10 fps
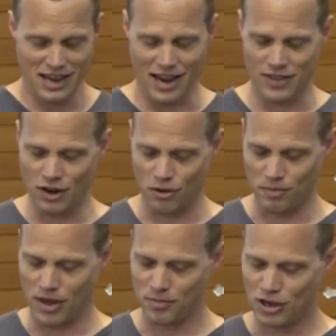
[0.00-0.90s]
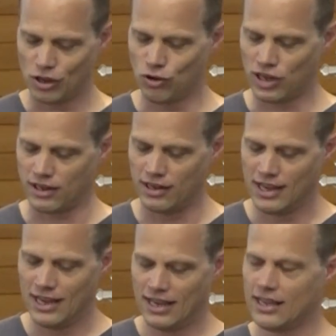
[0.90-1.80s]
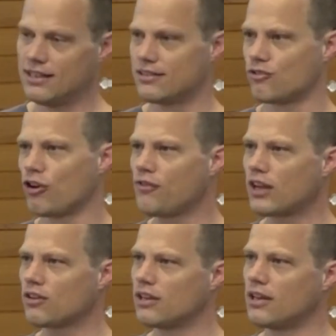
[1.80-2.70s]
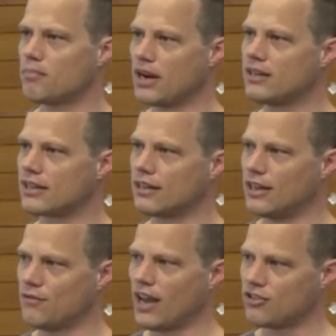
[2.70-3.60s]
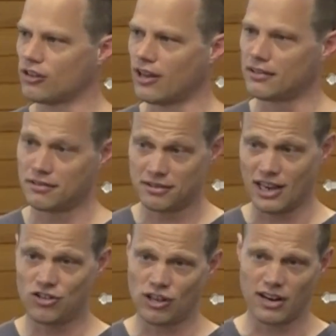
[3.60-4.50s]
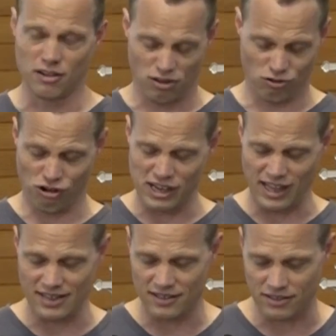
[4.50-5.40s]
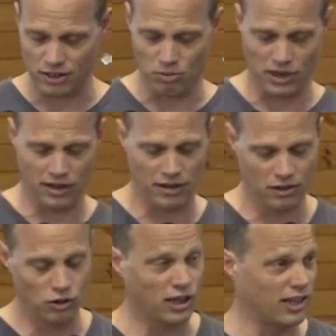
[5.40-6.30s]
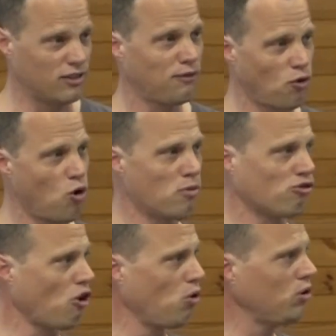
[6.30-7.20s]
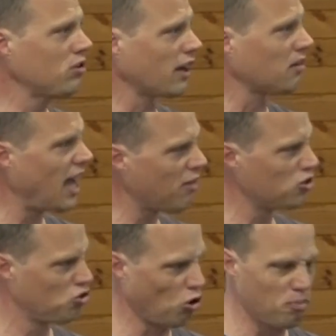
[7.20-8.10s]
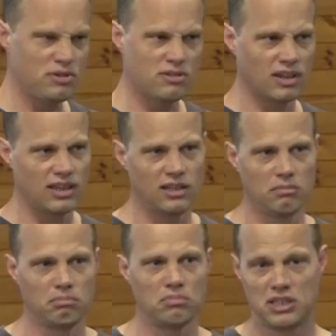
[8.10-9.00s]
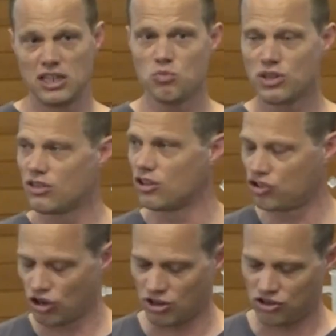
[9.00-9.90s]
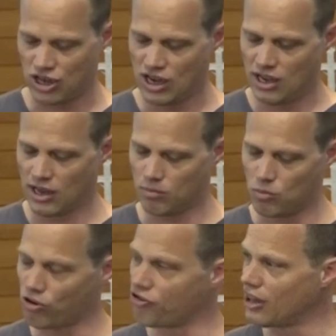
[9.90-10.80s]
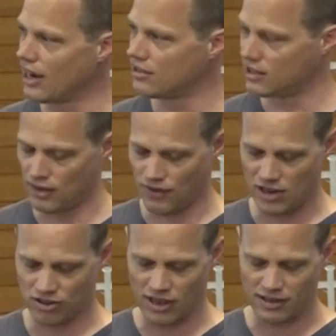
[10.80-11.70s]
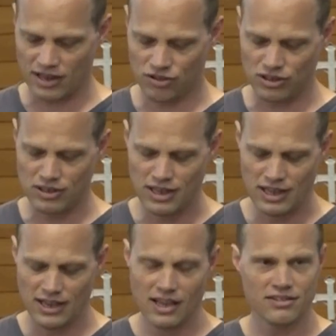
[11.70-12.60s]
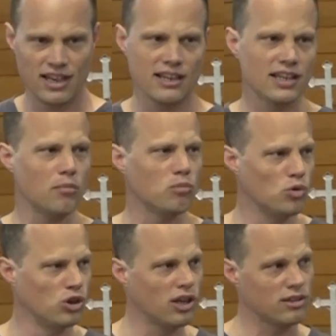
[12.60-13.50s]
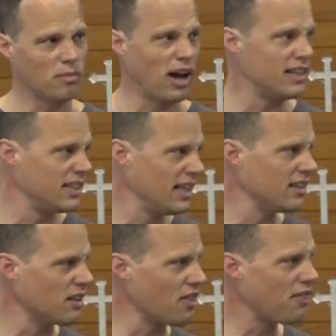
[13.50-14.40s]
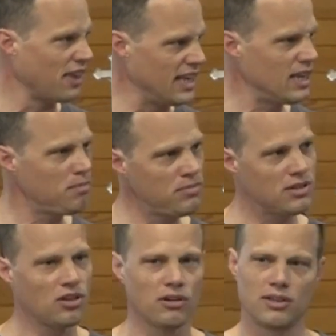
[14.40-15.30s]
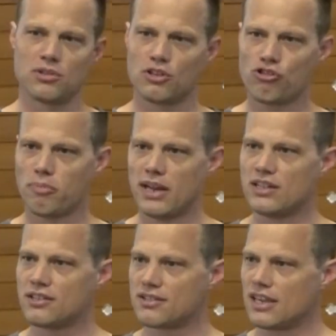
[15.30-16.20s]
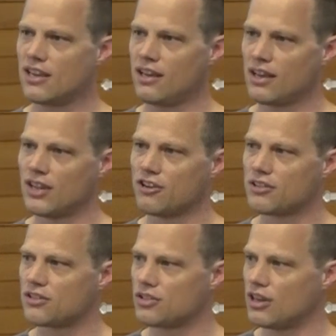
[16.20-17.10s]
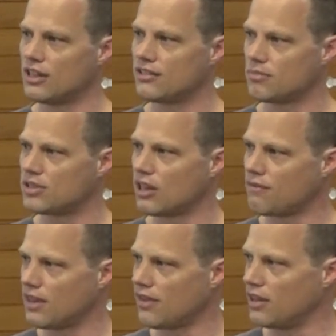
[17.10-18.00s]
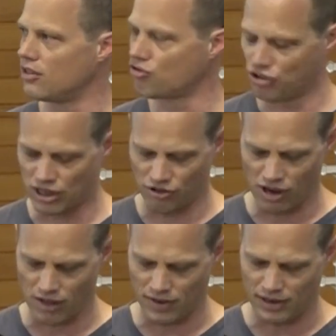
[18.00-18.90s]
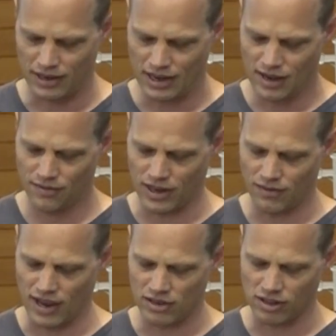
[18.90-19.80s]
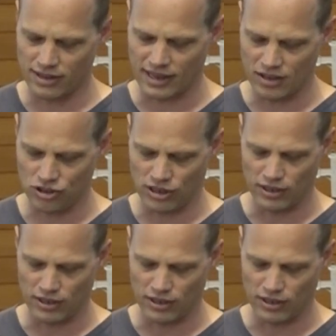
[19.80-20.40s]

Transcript: And then I'm going to look at reflect on Benedict and evangelization under three lenses. So we're going to look at his formal roles, like how the jobs that he did within the church were related to evangelization. Second up, we'll look at some ideas and themes. So he was a tremendous thinker, and there's certainly some stuff there that is really relevant for evangelization.